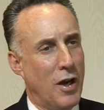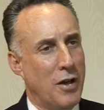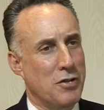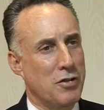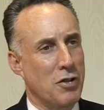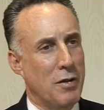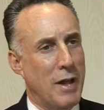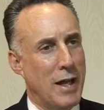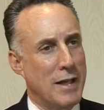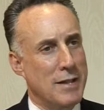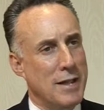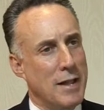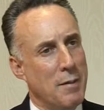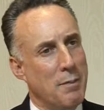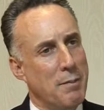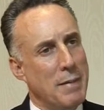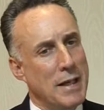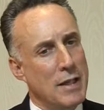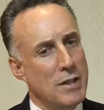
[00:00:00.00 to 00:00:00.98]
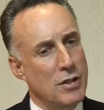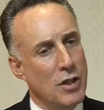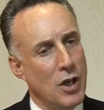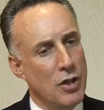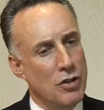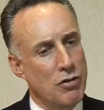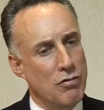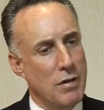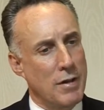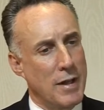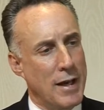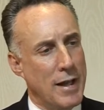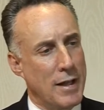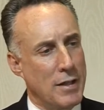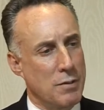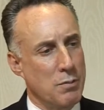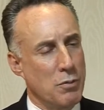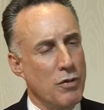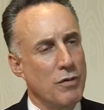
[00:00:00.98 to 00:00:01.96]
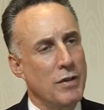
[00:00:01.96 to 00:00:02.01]
So I'd say the biggest country that
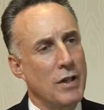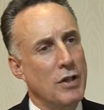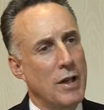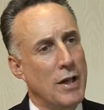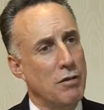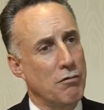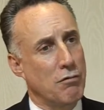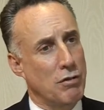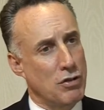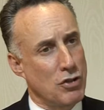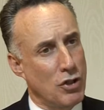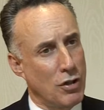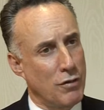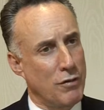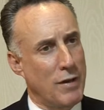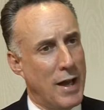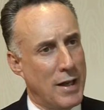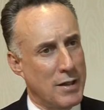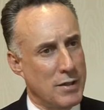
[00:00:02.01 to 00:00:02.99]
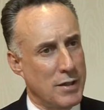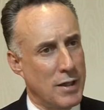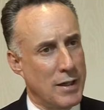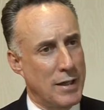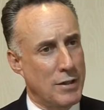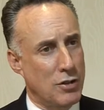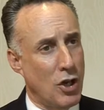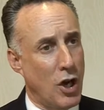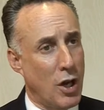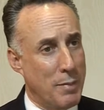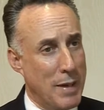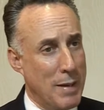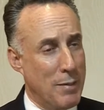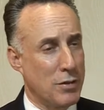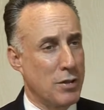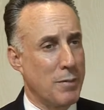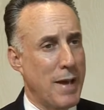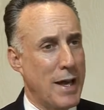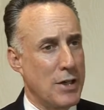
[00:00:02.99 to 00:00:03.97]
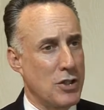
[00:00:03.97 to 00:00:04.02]
has moved into as a reserve asset, has caught
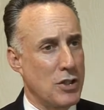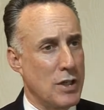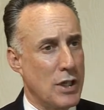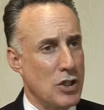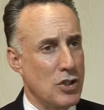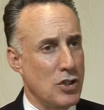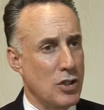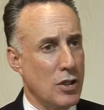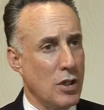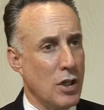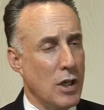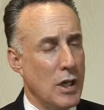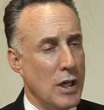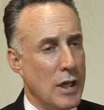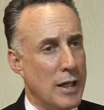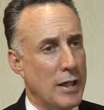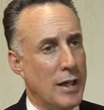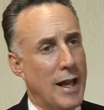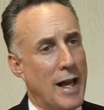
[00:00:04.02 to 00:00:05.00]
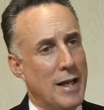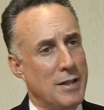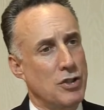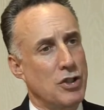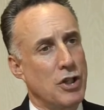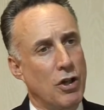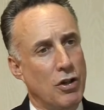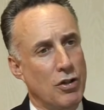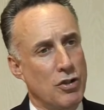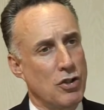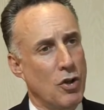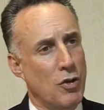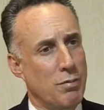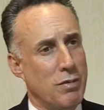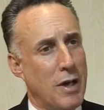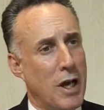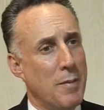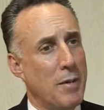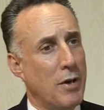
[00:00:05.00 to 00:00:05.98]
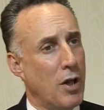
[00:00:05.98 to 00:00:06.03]
people's imagination in the last year or so, has
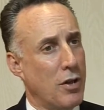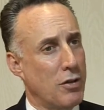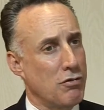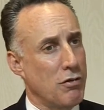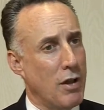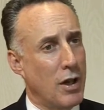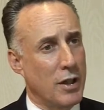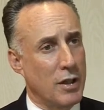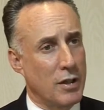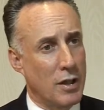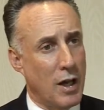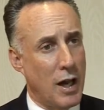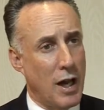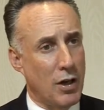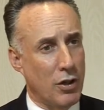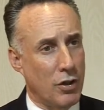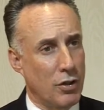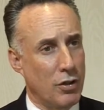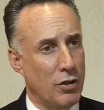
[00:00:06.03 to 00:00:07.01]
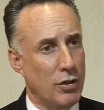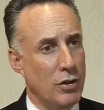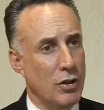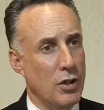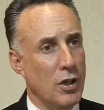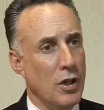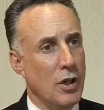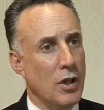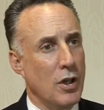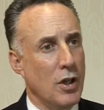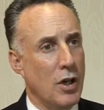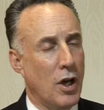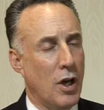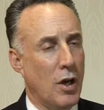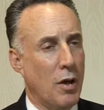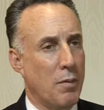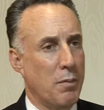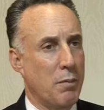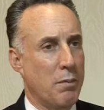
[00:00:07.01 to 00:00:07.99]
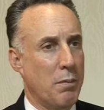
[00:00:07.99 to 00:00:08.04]
probably been Australian dollar.
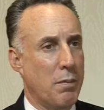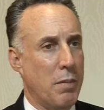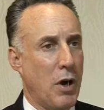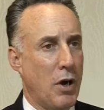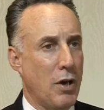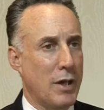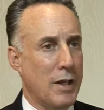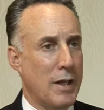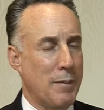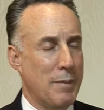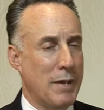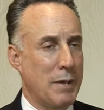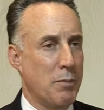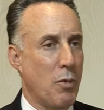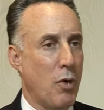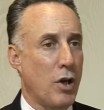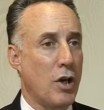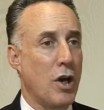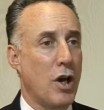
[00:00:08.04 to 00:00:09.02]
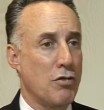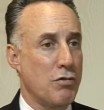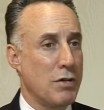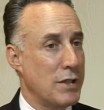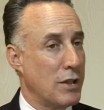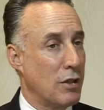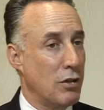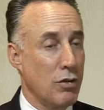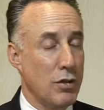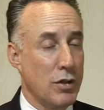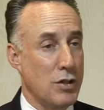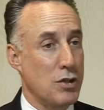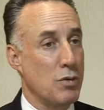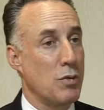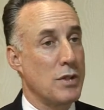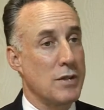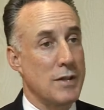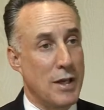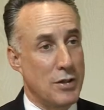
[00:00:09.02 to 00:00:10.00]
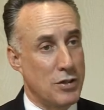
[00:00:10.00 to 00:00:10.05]
Partly, I mean, more countries, including the
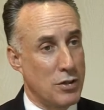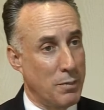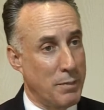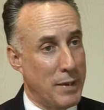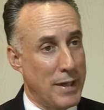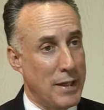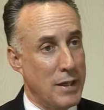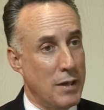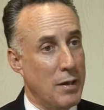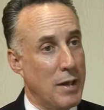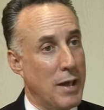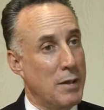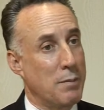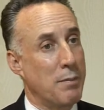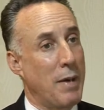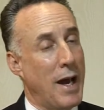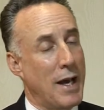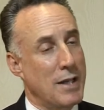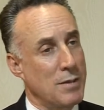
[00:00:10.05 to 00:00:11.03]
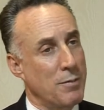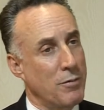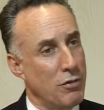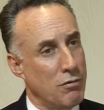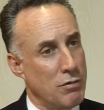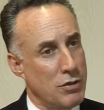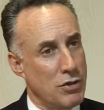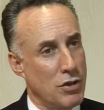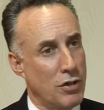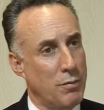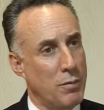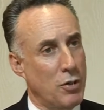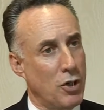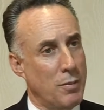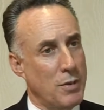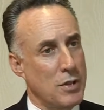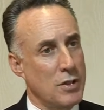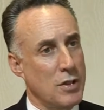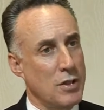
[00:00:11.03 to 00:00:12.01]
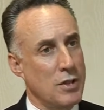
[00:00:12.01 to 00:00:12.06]
Swiss National Bank, it buys them for reserve
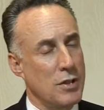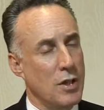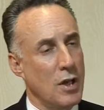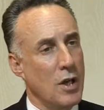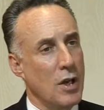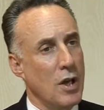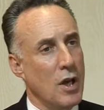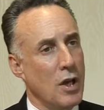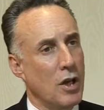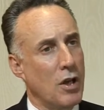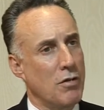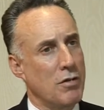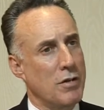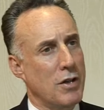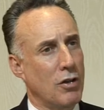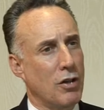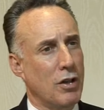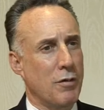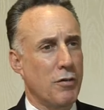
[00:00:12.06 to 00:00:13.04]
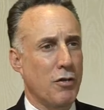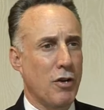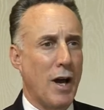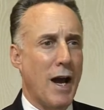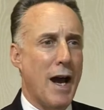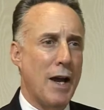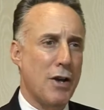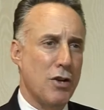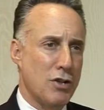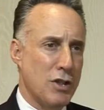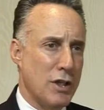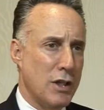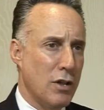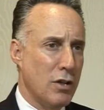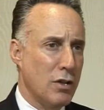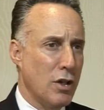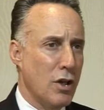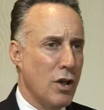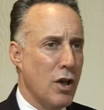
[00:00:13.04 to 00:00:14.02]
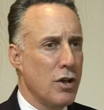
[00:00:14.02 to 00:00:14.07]
purposes. Countries that are looking for a higher
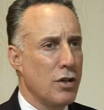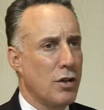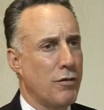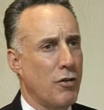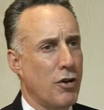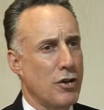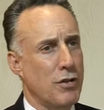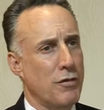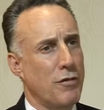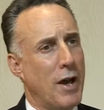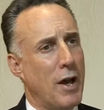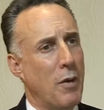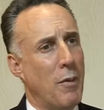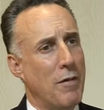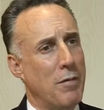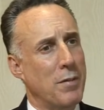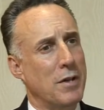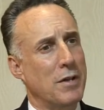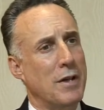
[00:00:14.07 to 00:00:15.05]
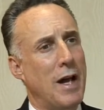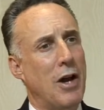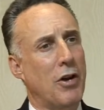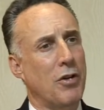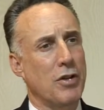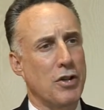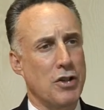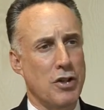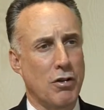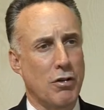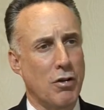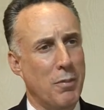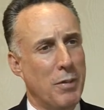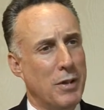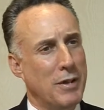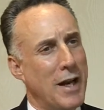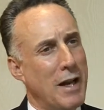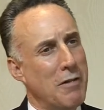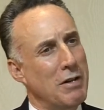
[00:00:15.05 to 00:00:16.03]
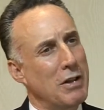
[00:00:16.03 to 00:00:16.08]
yield, diversify away from the dollar and the euro,
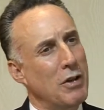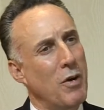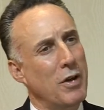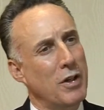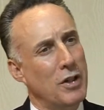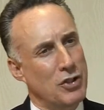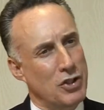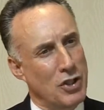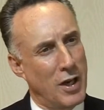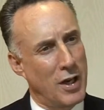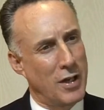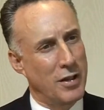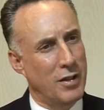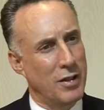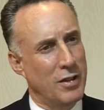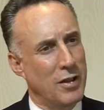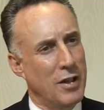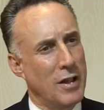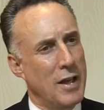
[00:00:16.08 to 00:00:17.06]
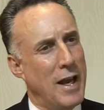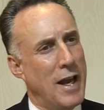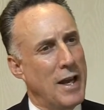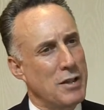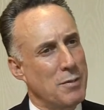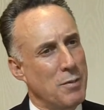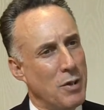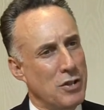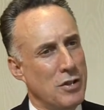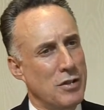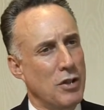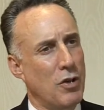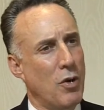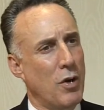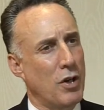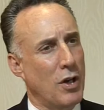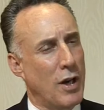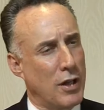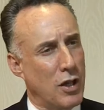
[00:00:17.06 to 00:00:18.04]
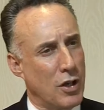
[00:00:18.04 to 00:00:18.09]
but they're not really going to China as much as they're
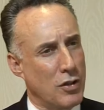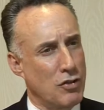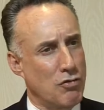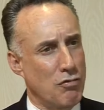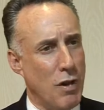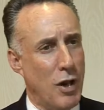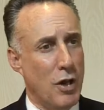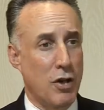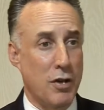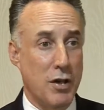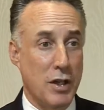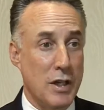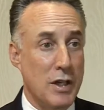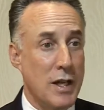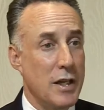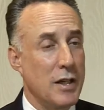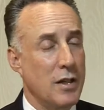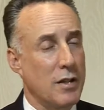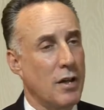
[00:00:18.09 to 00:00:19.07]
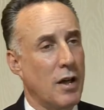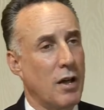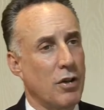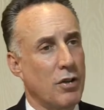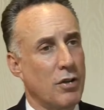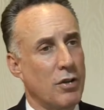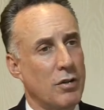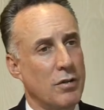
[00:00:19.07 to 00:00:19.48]
going to, like, Australia or the Canadian dollar.